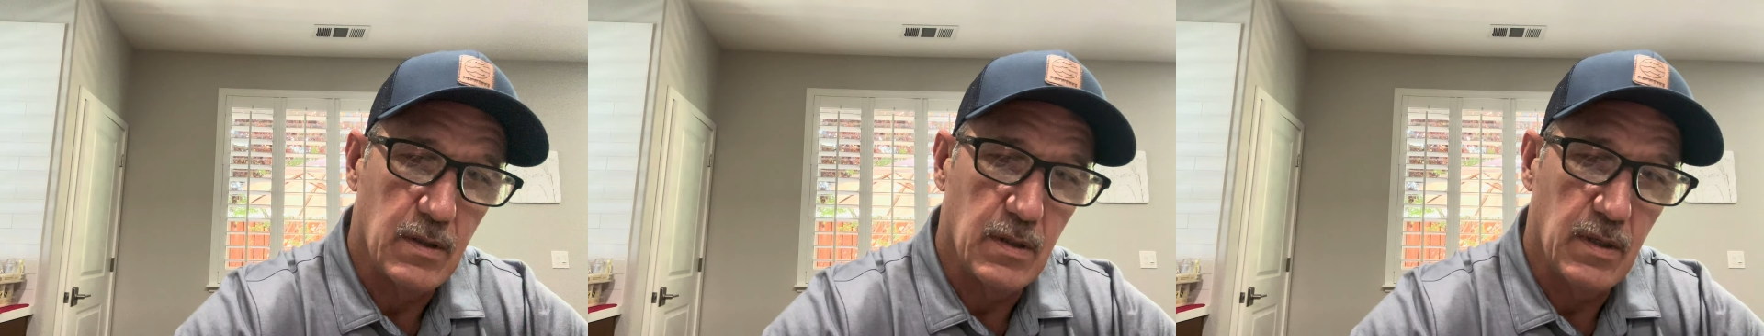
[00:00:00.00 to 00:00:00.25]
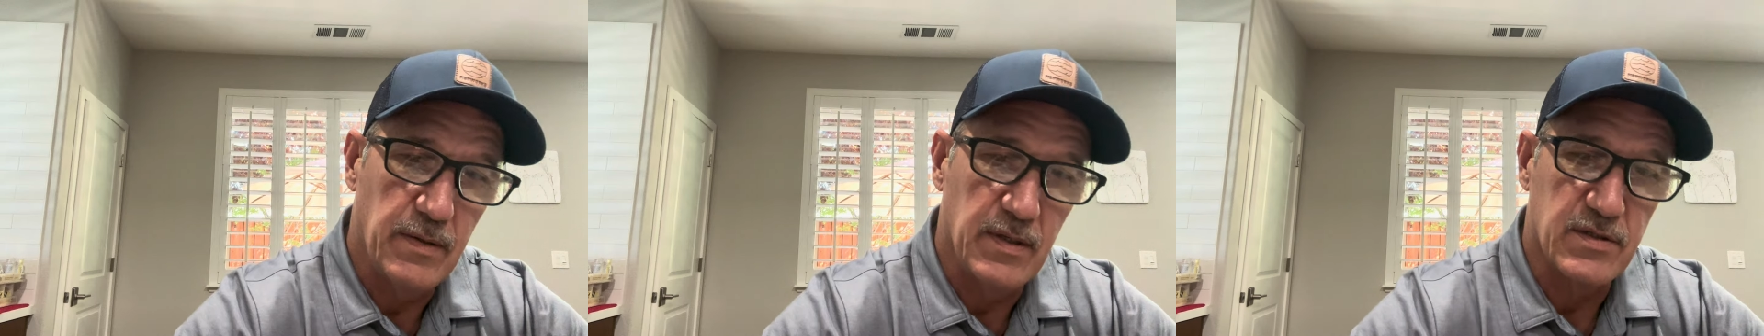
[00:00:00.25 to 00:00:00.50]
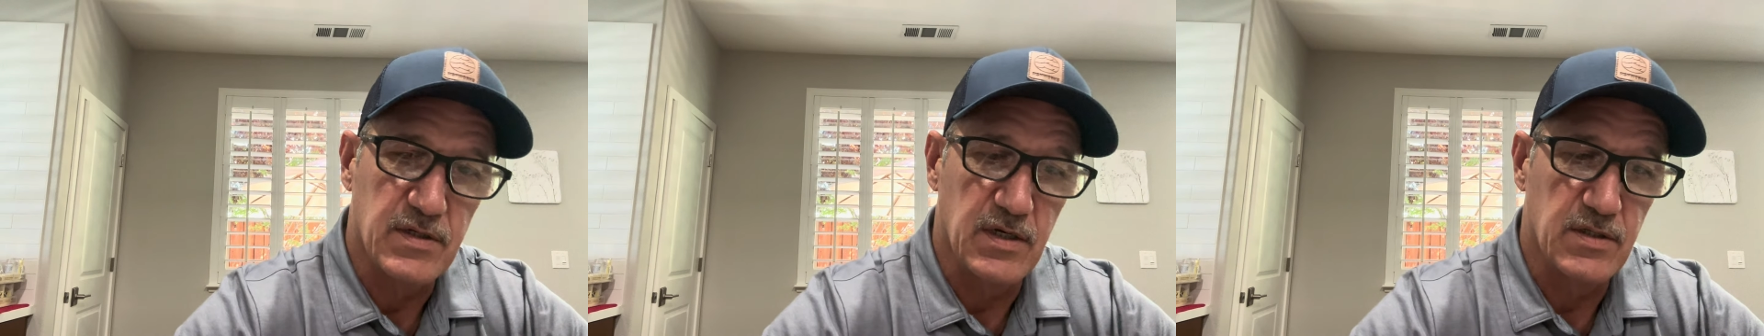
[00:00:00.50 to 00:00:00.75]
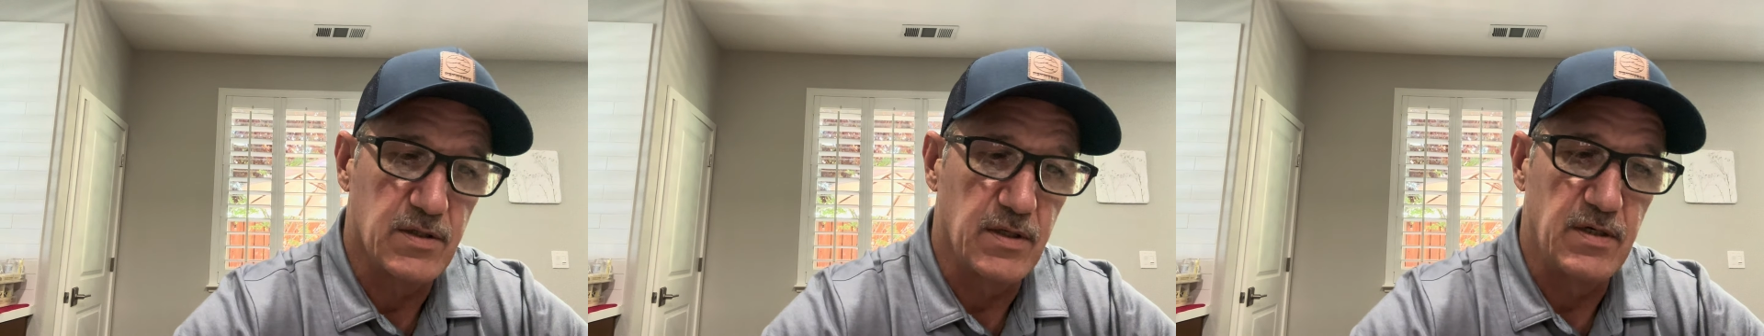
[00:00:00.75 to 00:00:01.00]
And this
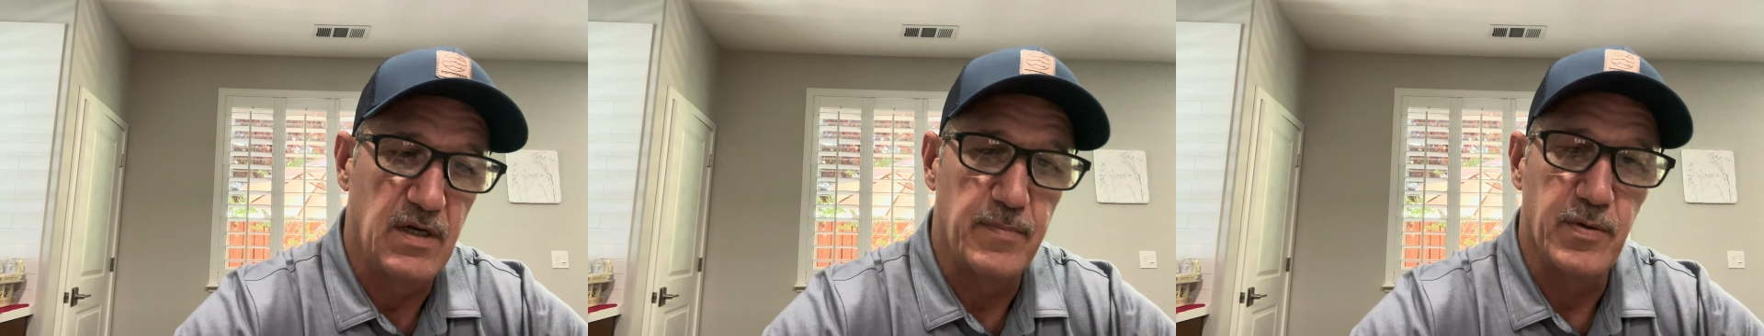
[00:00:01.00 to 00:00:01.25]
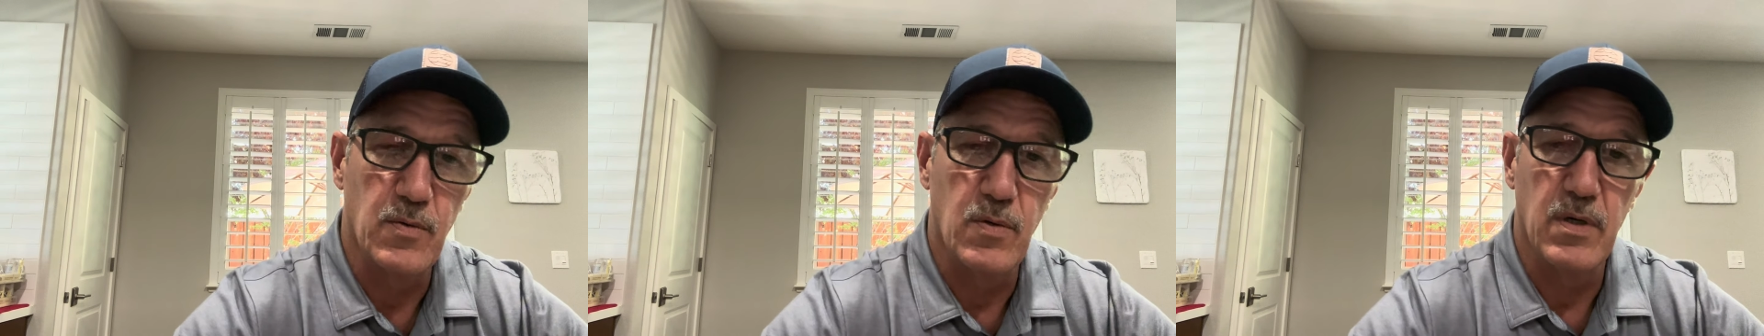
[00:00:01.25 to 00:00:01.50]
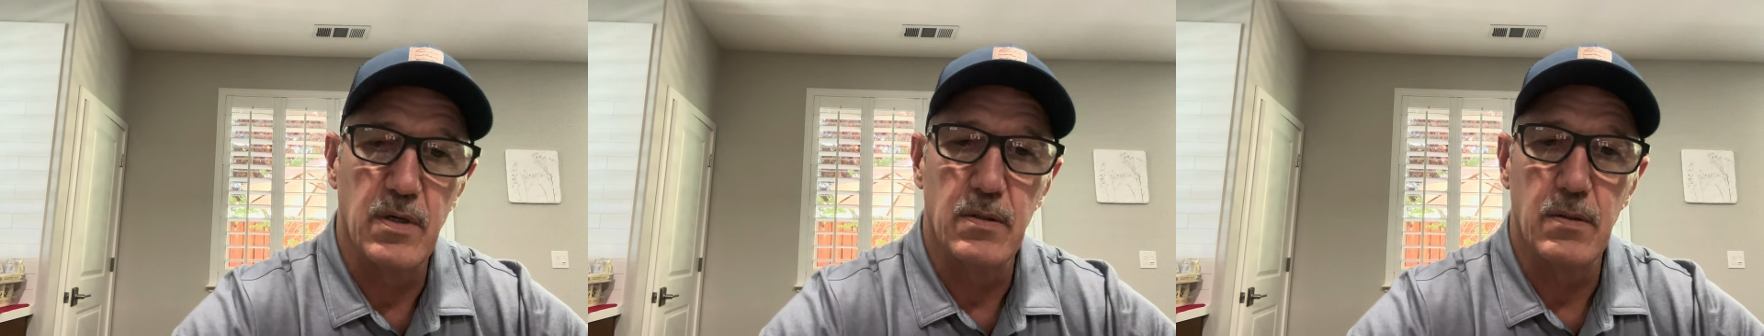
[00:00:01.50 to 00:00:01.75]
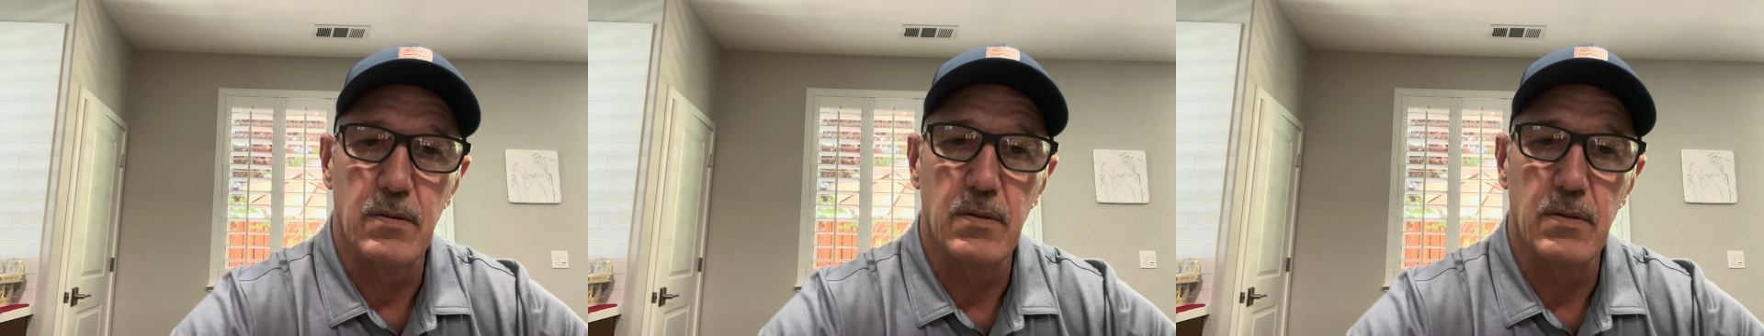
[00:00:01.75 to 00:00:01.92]
is the deeper one.